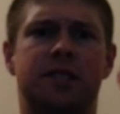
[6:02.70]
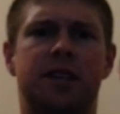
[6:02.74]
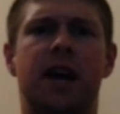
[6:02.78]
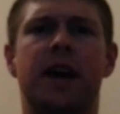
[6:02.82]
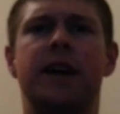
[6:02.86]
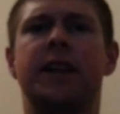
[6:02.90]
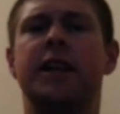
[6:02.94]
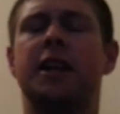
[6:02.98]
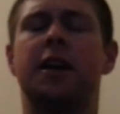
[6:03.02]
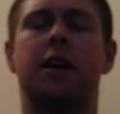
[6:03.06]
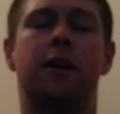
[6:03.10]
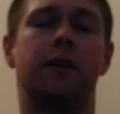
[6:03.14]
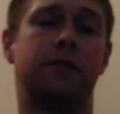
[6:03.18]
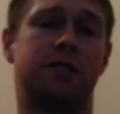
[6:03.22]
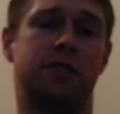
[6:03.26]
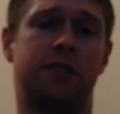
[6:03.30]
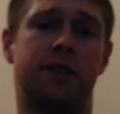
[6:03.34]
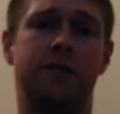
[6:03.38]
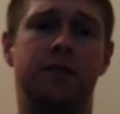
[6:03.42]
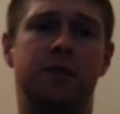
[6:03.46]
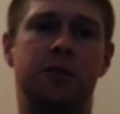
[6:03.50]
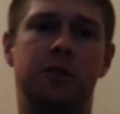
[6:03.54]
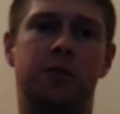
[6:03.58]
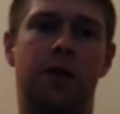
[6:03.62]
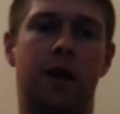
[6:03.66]
say I need
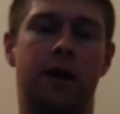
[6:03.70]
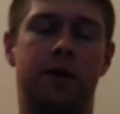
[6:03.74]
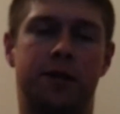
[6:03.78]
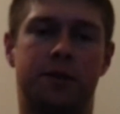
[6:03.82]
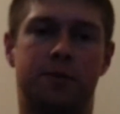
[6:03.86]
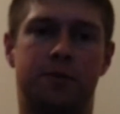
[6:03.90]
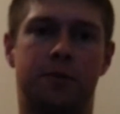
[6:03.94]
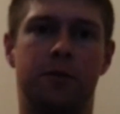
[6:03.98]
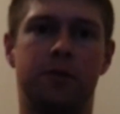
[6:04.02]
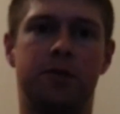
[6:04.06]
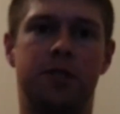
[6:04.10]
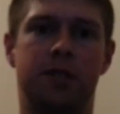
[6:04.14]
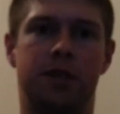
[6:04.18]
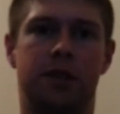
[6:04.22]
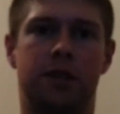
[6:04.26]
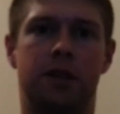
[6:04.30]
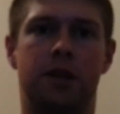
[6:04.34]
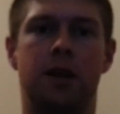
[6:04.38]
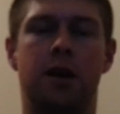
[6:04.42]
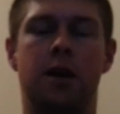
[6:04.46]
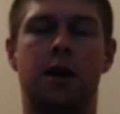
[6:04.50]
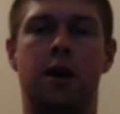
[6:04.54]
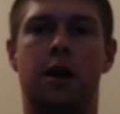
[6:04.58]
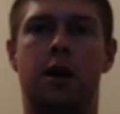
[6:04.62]
172 grams of protein